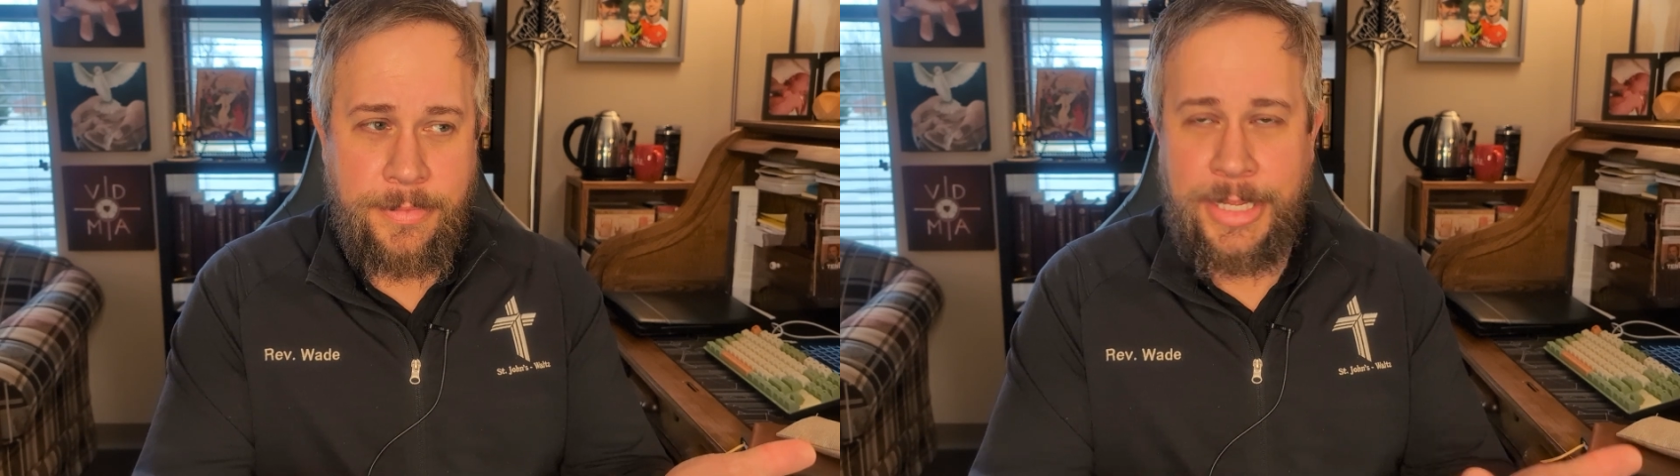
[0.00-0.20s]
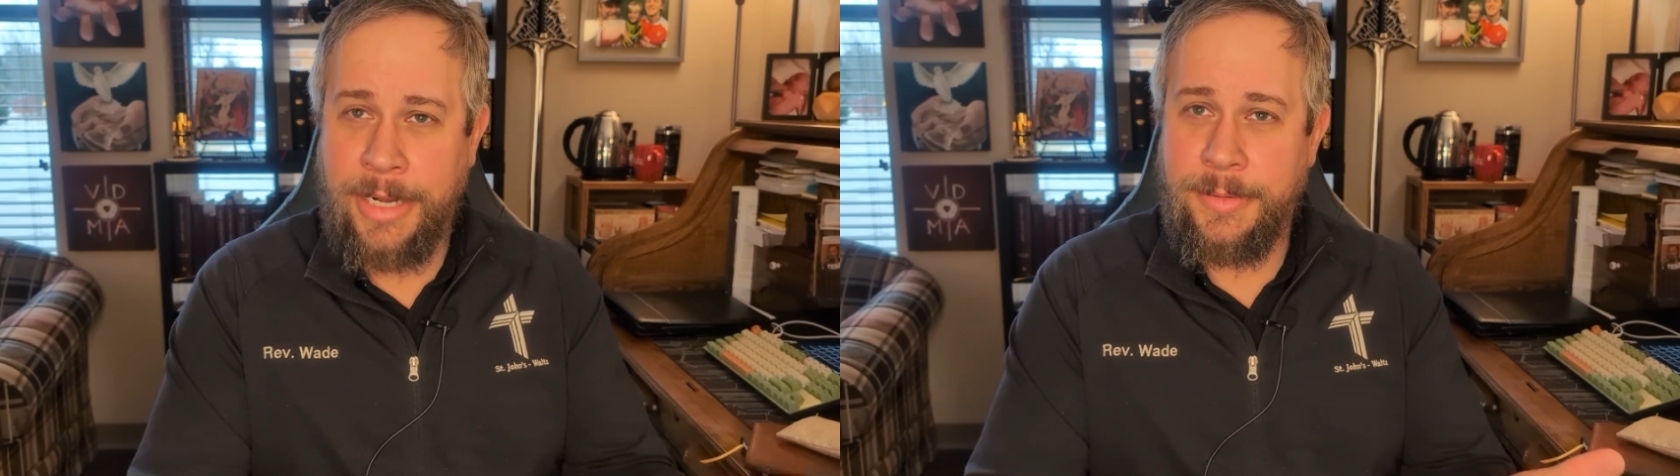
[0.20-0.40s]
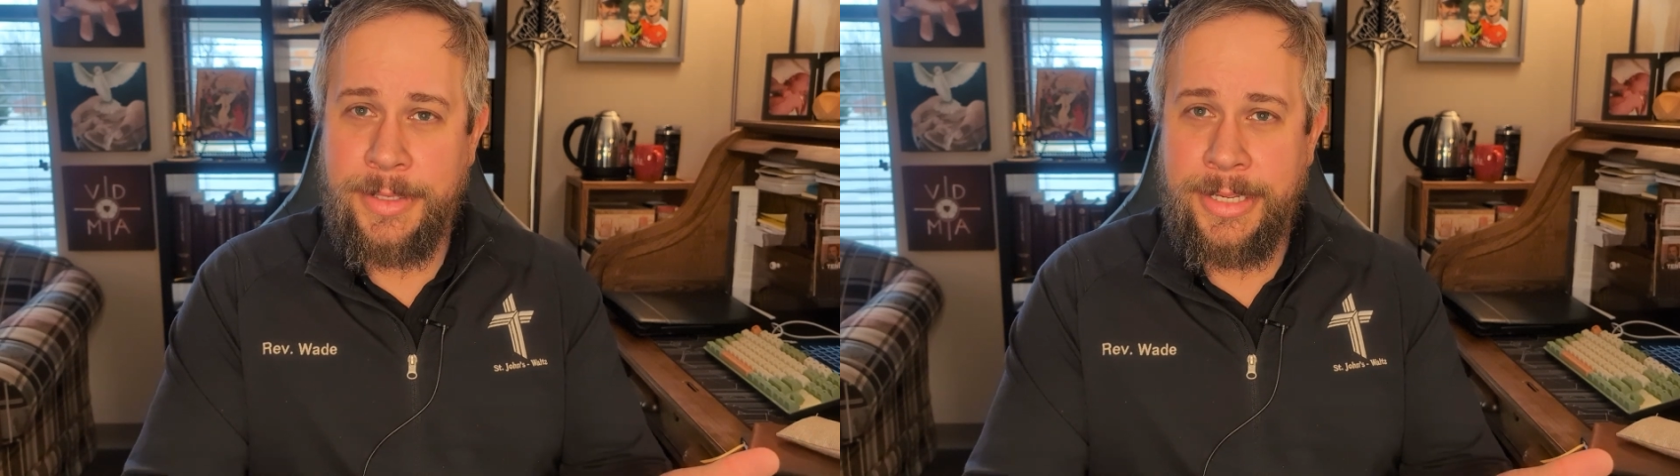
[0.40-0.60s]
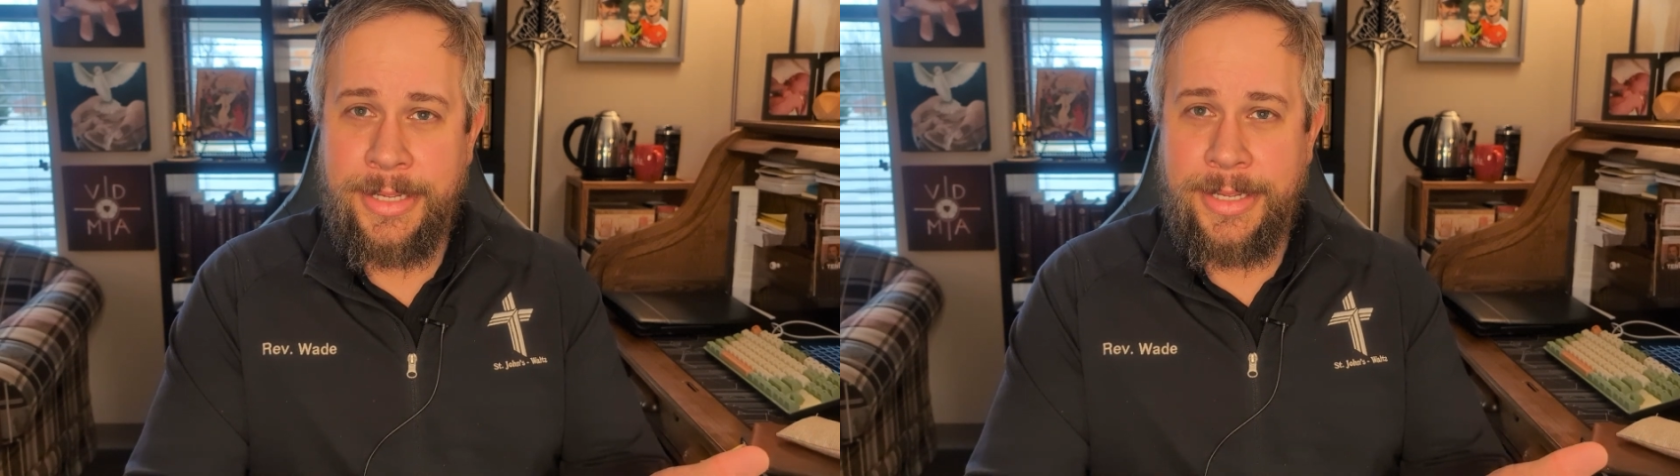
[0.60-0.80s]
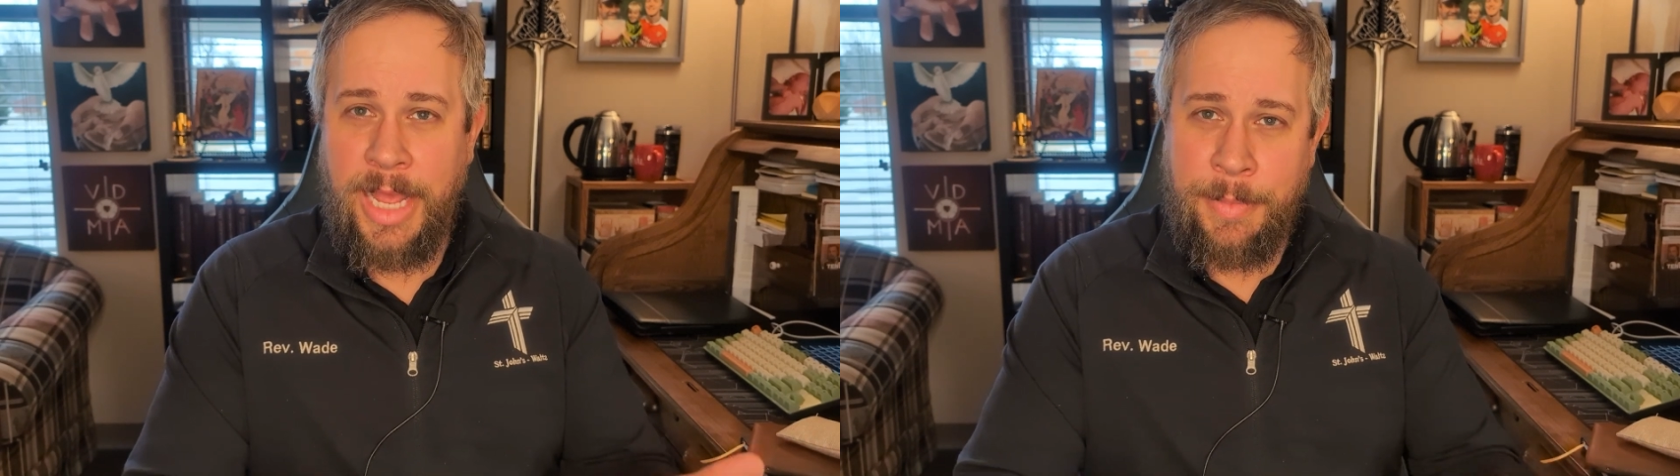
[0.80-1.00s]
yet
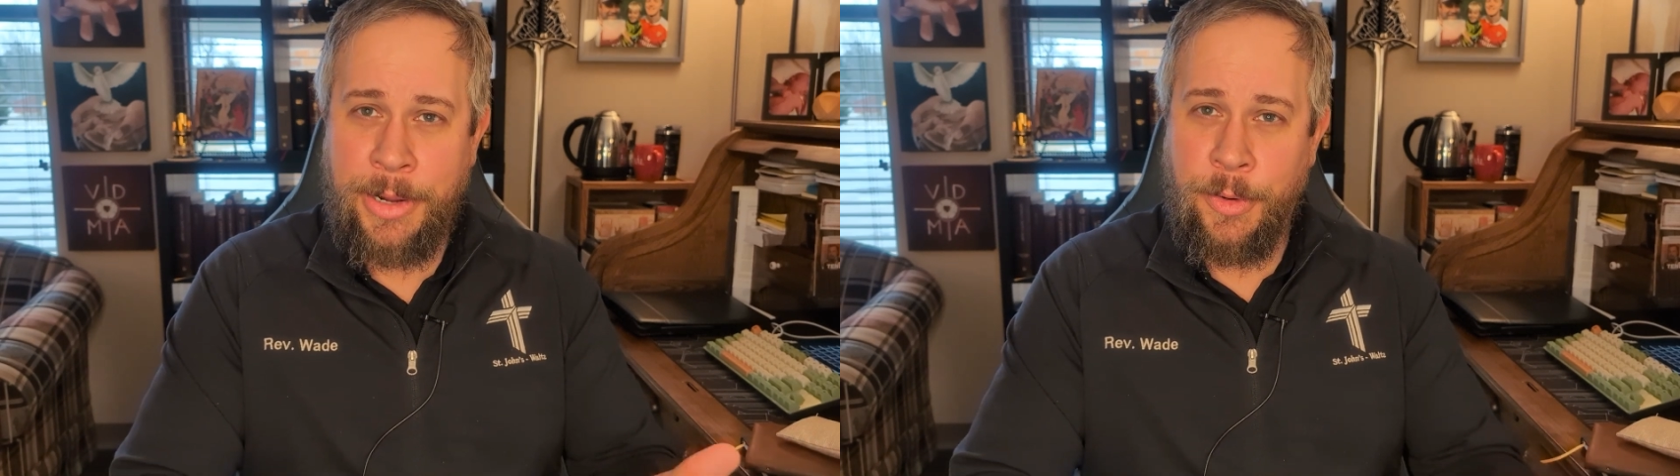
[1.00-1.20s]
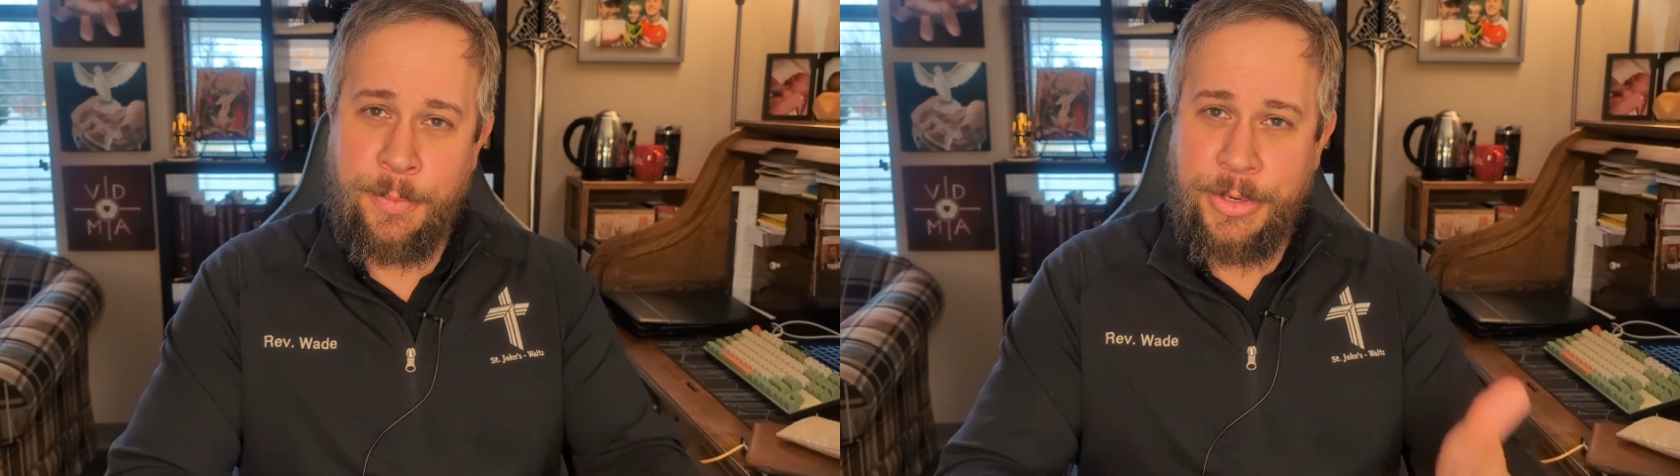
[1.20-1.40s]
in my current